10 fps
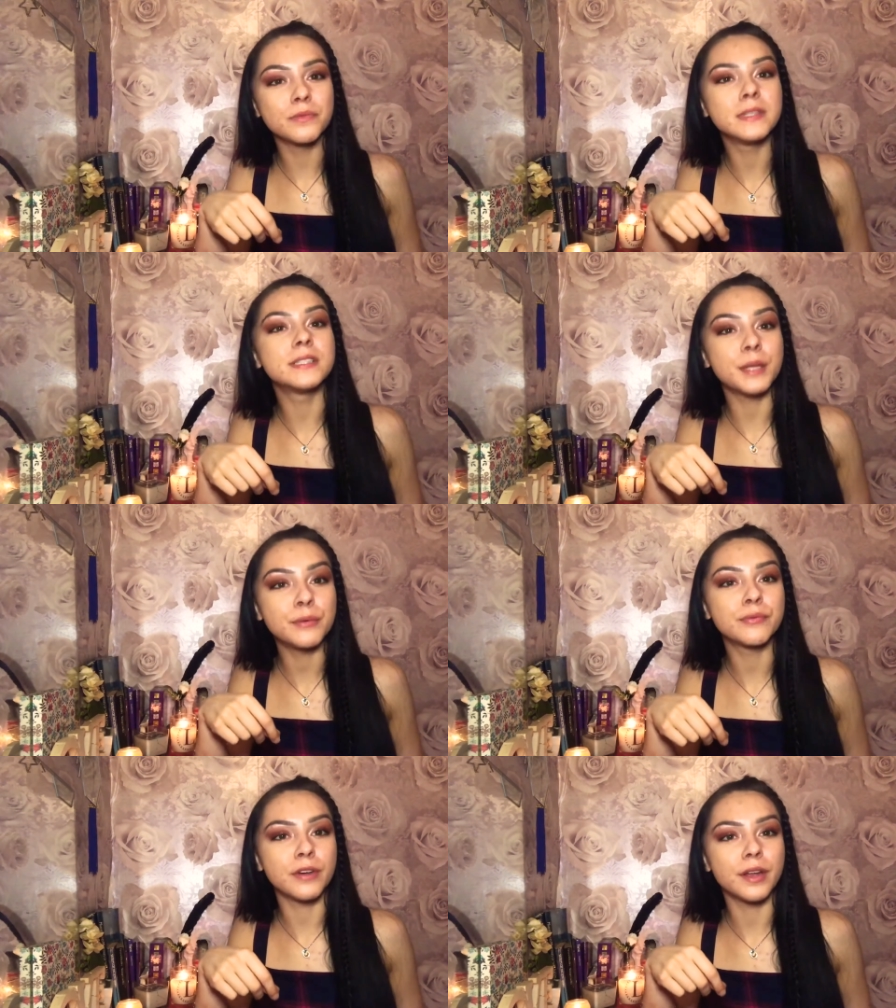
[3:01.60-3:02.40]

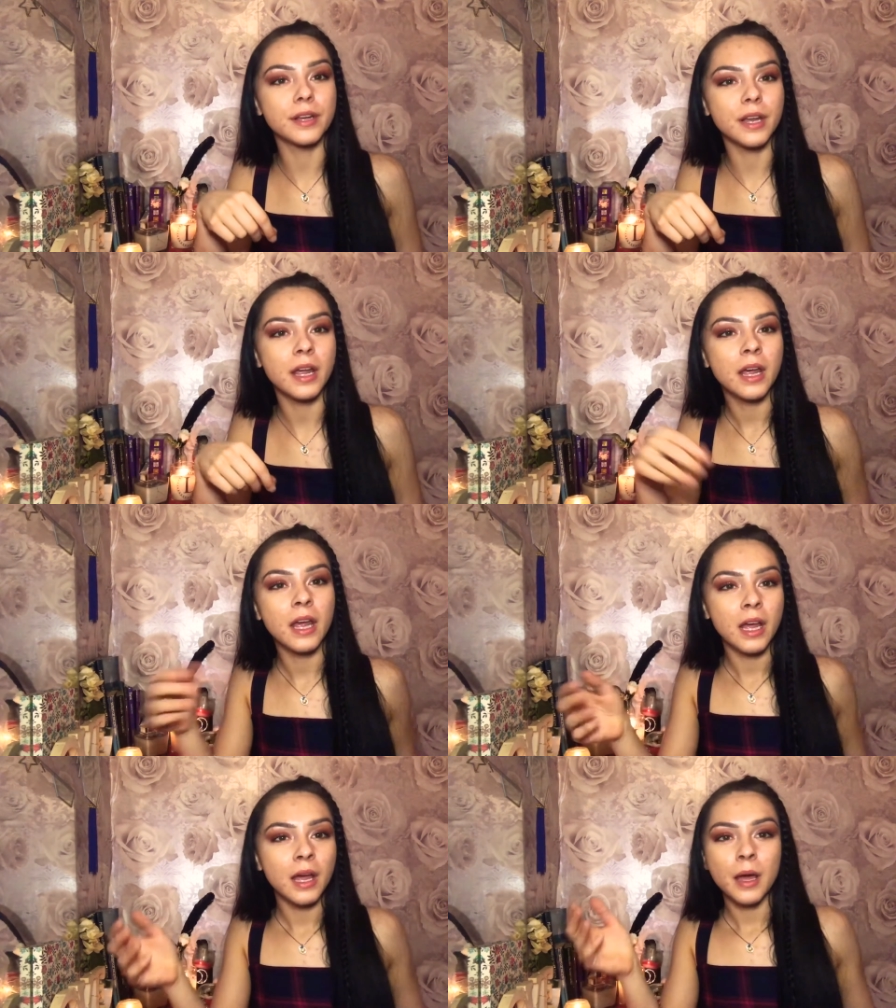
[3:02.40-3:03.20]
different.
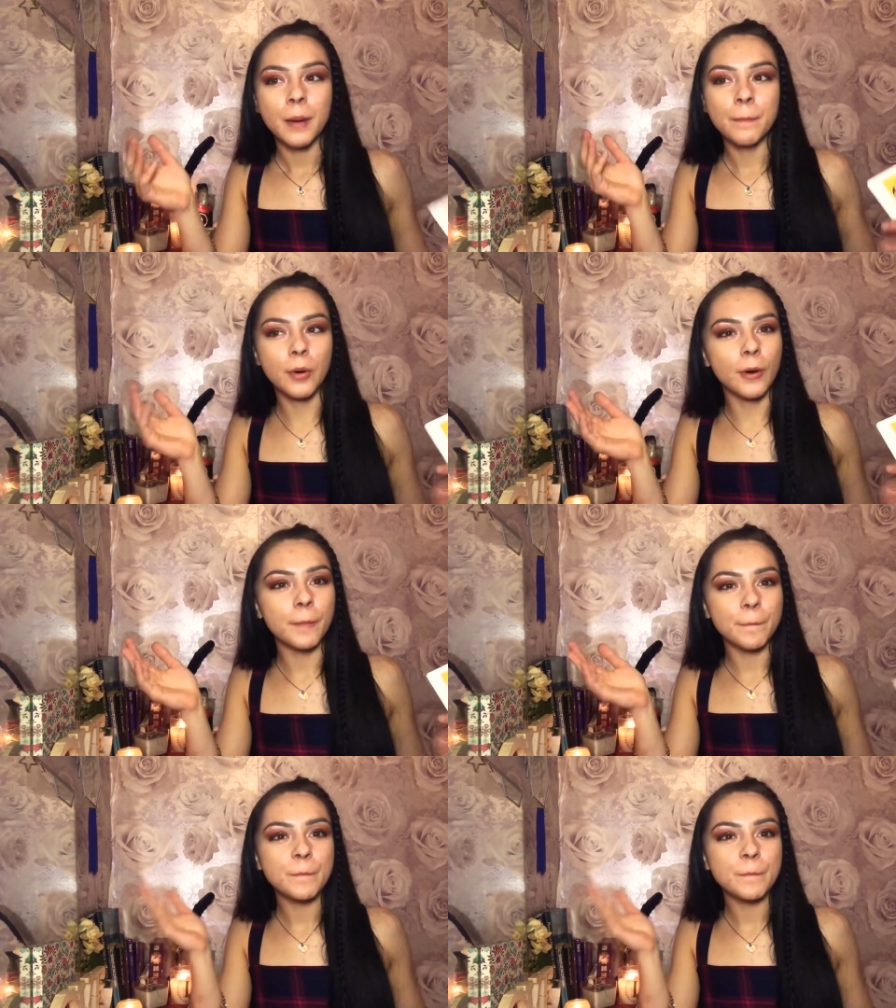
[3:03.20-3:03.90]
But